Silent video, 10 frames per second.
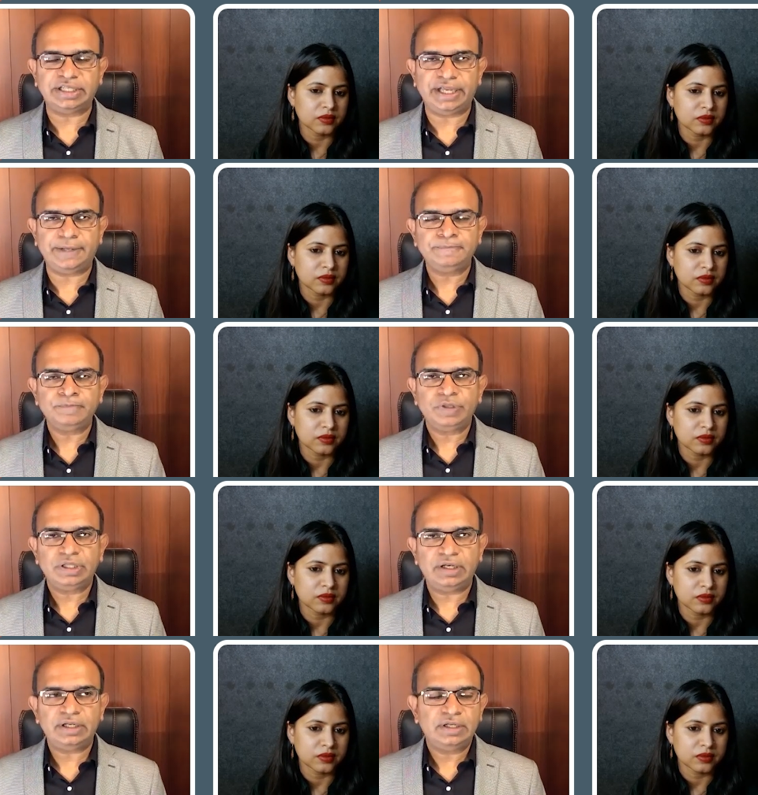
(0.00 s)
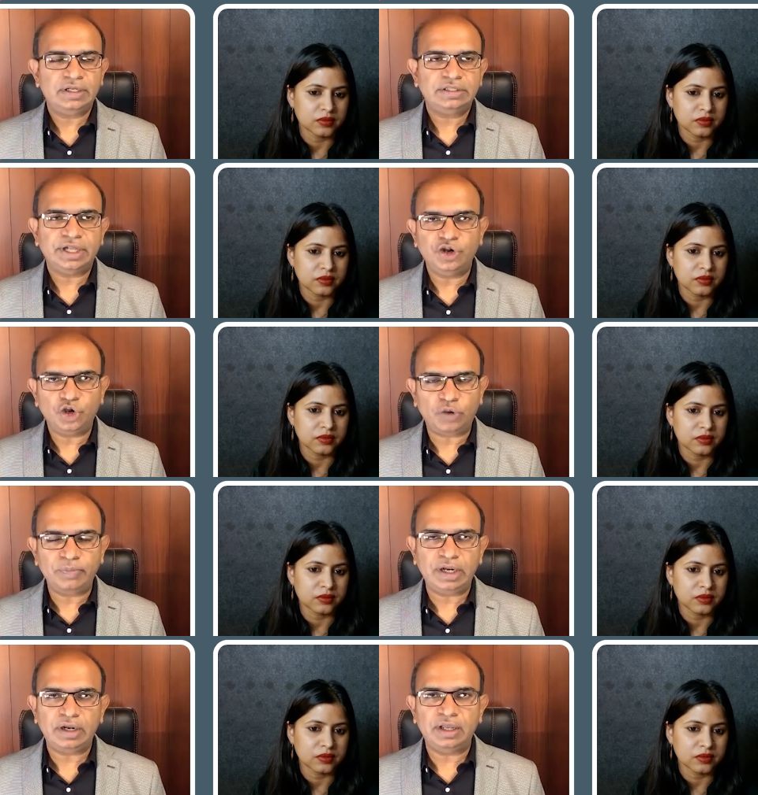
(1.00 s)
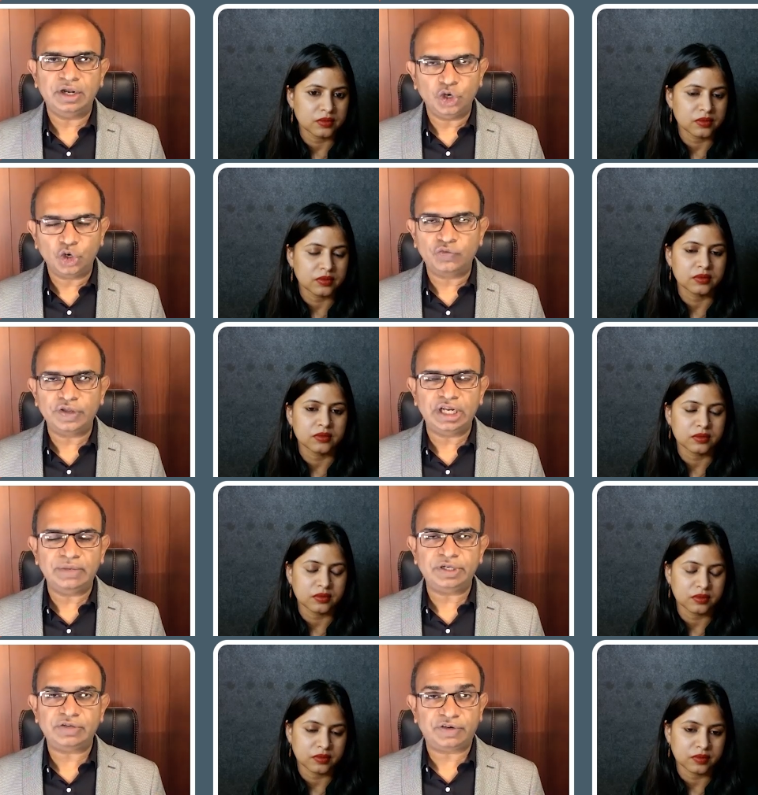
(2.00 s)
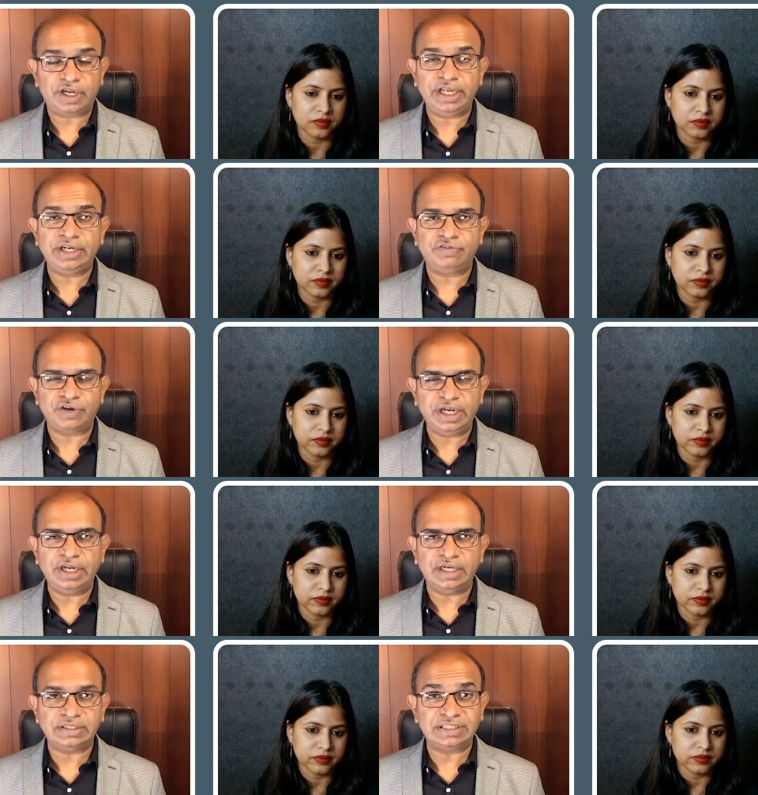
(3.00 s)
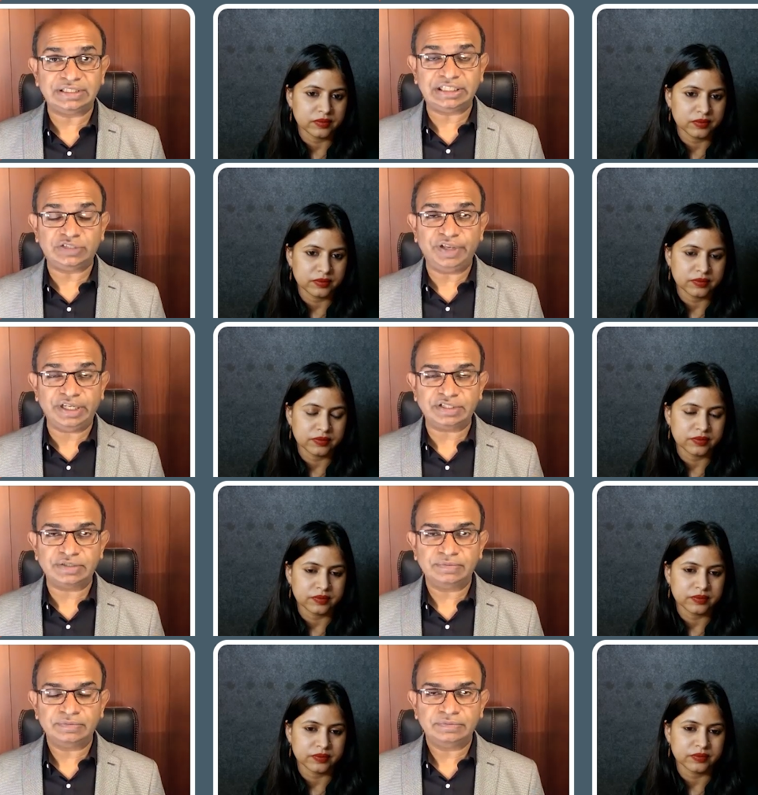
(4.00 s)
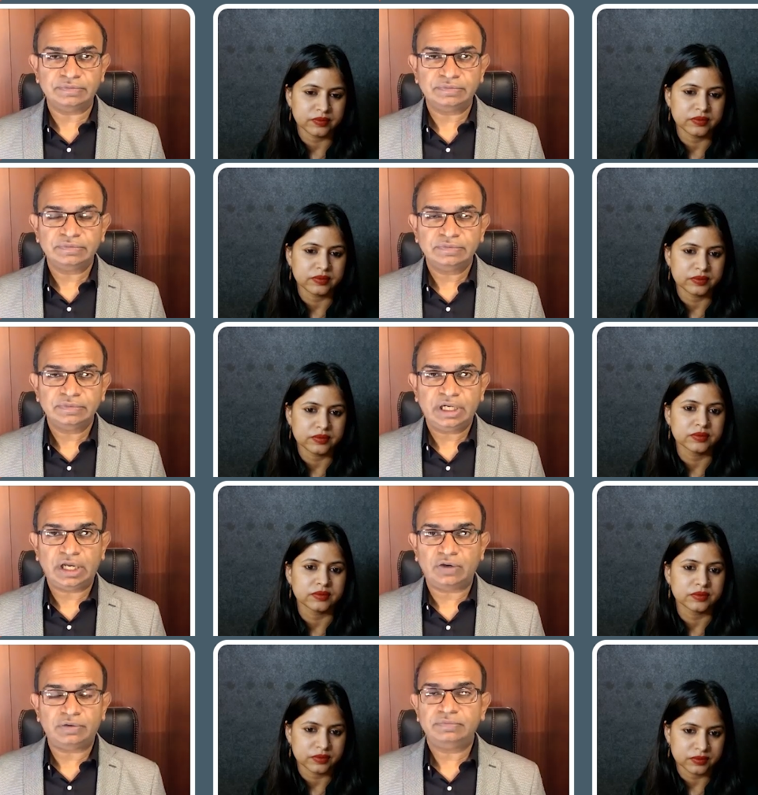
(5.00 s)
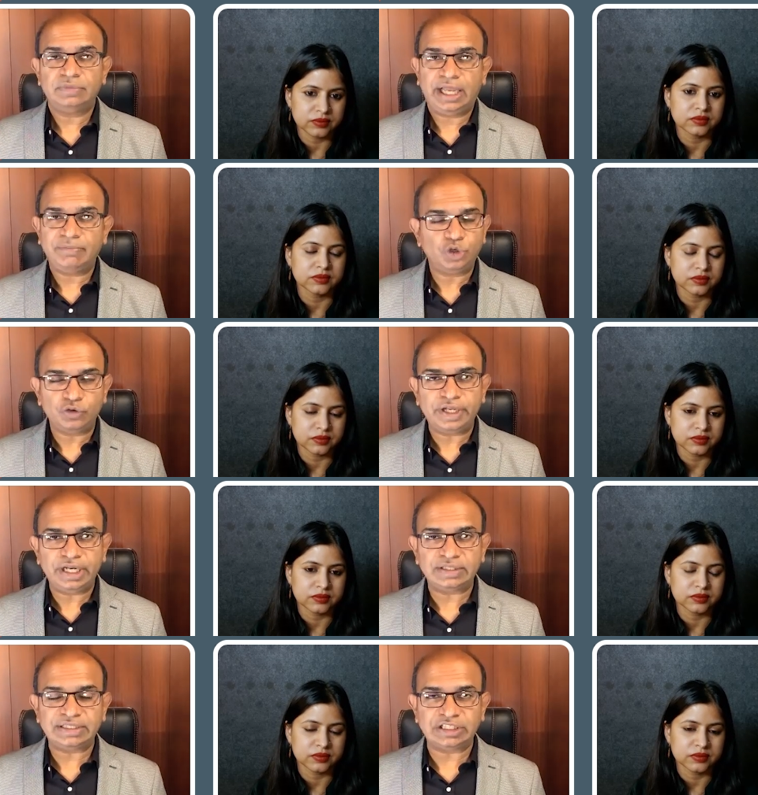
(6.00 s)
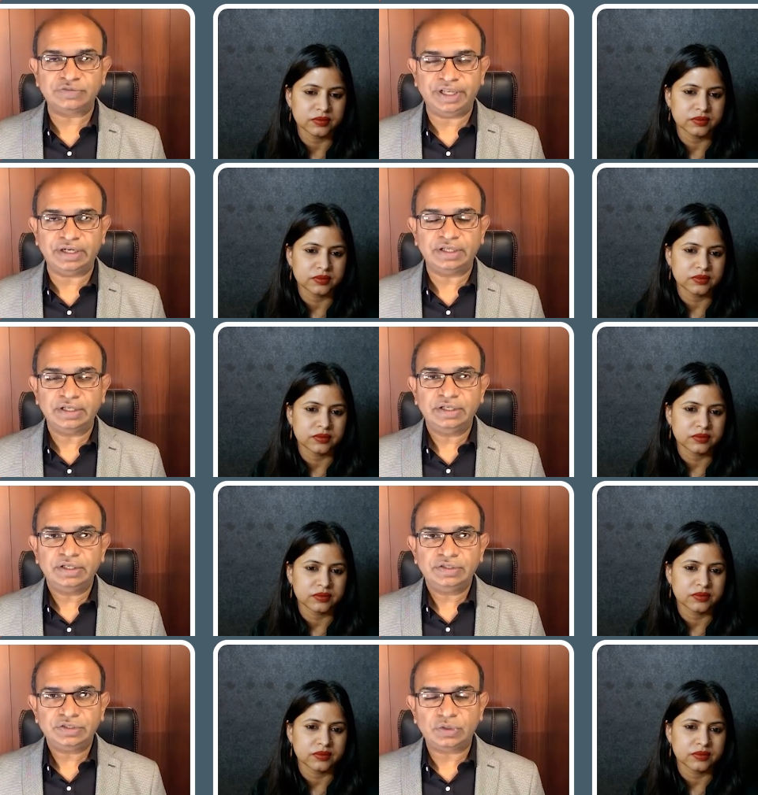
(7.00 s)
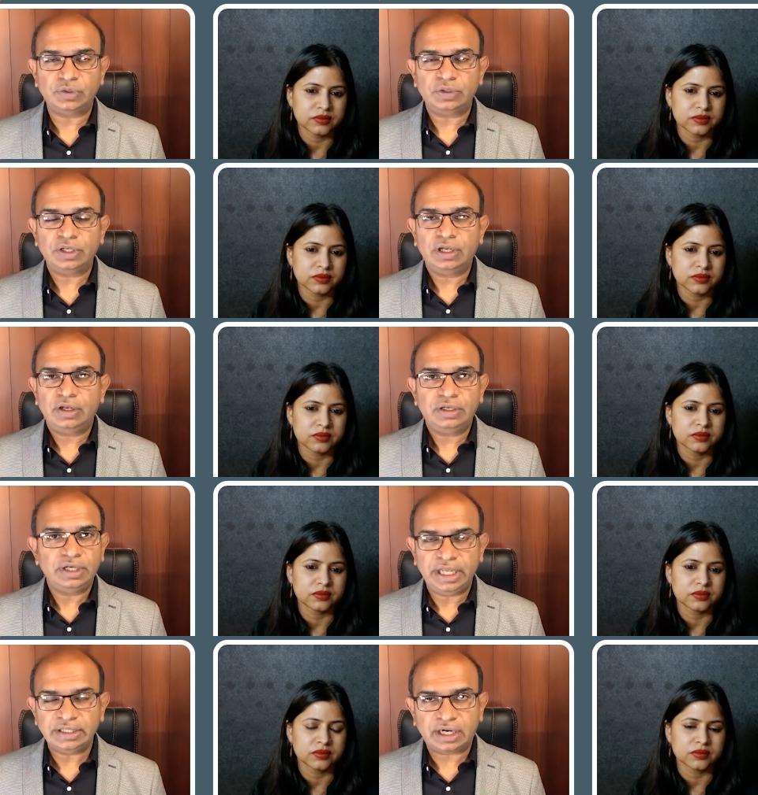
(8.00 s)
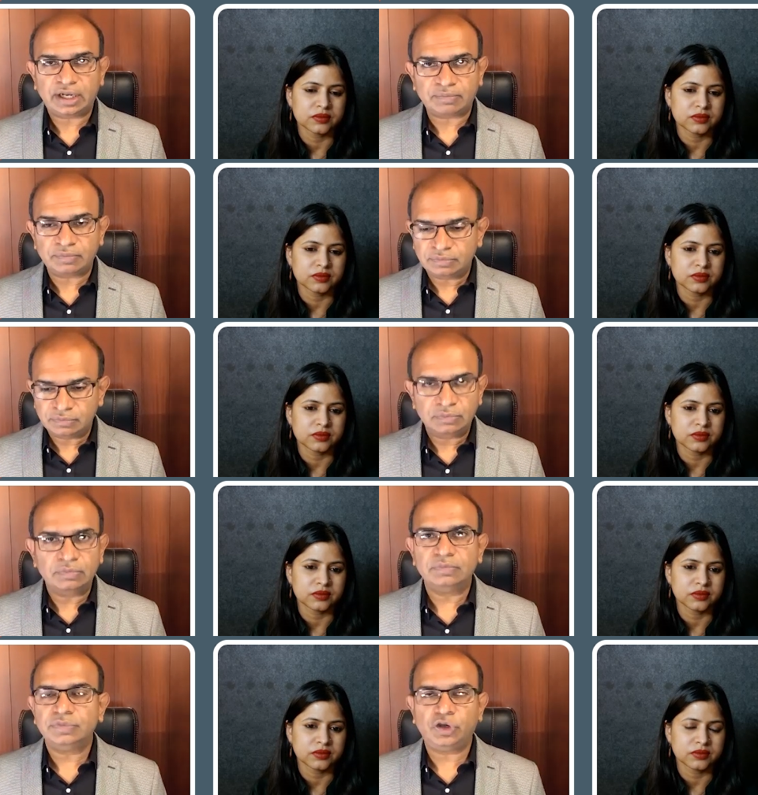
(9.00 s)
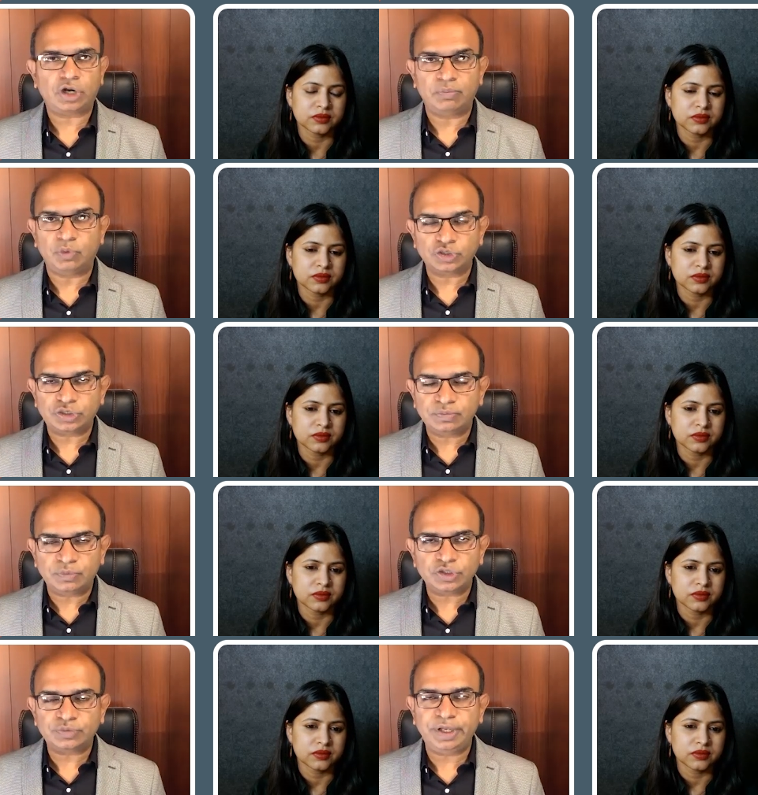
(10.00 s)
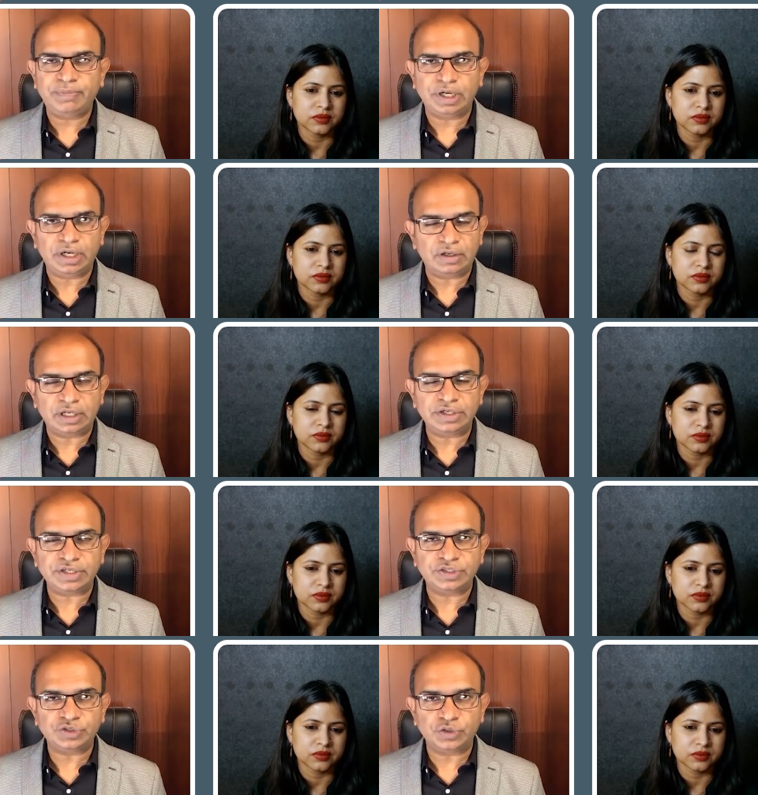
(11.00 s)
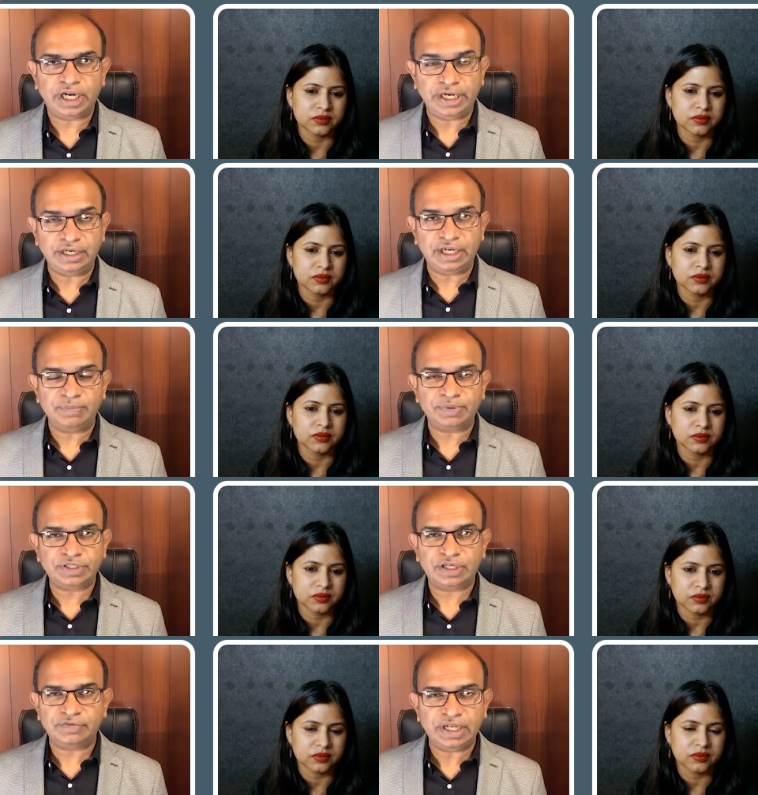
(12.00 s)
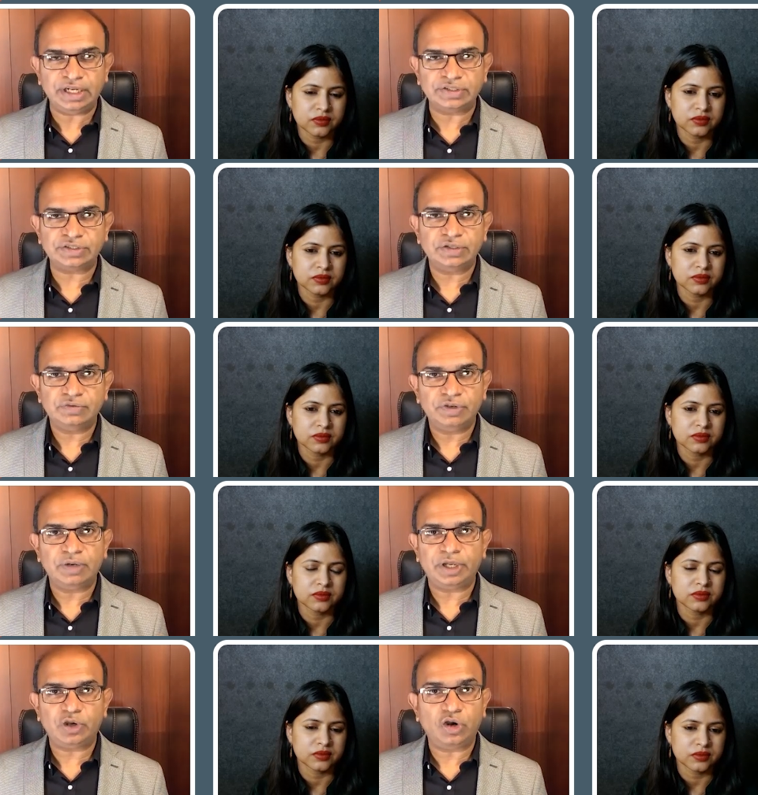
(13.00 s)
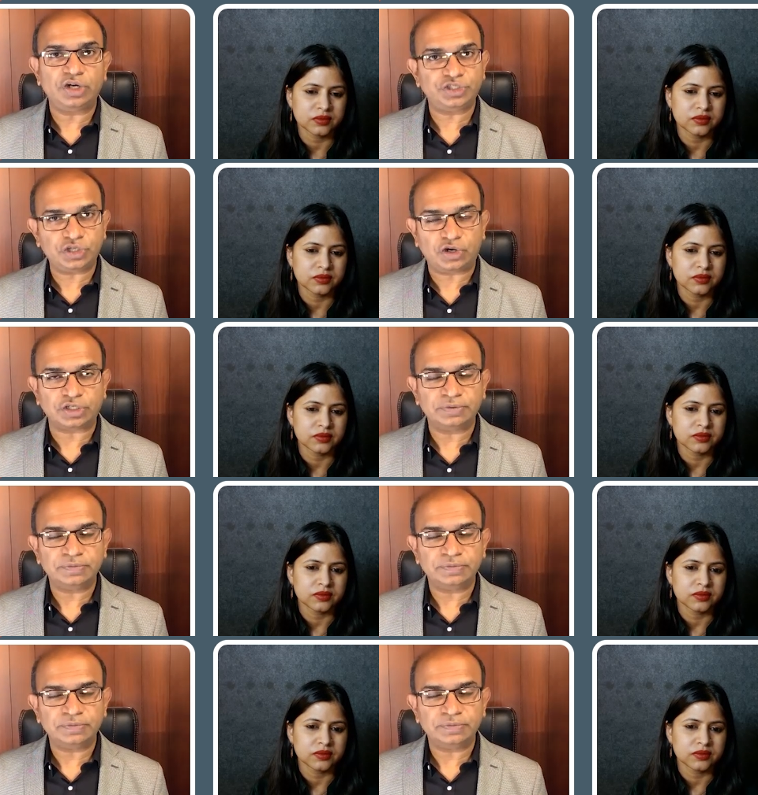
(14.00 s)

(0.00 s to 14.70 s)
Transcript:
Speaker 1: say that the normal lower limit of height for Indians is six feet. Now, I'm nowhere near six feet. So neither are nor are most most people in our country. So 99% of Indians will be called short